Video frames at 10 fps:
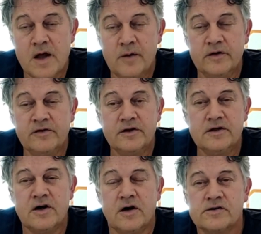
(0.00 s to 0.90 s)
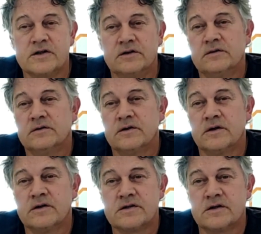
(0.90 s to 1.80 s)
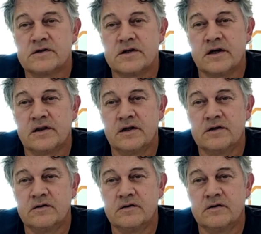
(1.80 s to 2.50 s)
was in the hostel. The hostel is like that.